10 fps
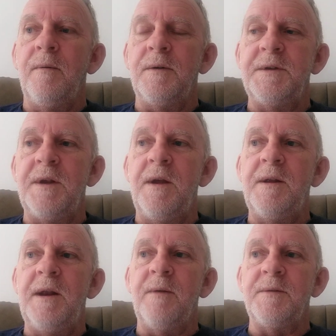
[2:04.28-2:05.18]
Well,
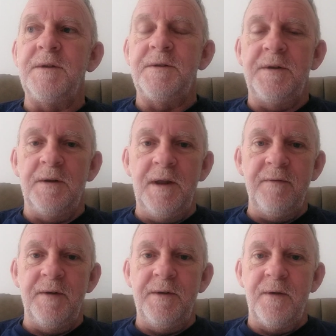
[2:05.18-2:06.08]
son, there was this
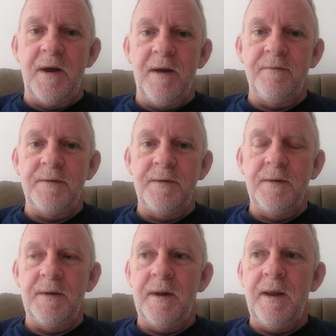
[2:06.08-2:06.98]
delivery driver,
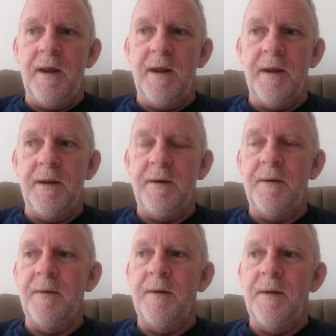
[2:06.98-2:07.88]
and
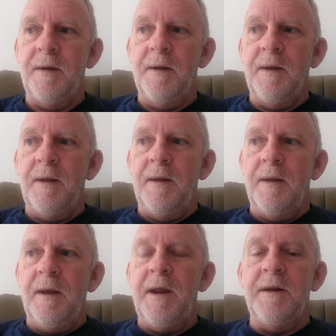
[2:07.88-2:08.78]

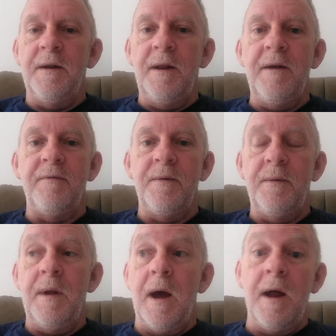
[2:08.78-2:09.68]
he
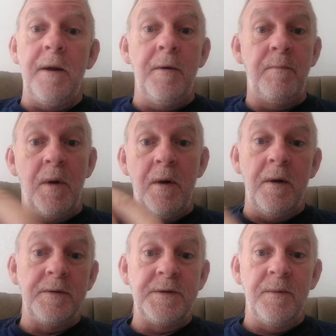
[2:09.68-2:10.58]
delivered auto
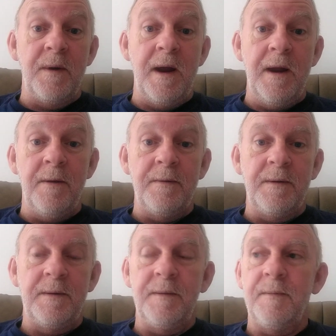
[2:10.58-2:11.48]
parts around.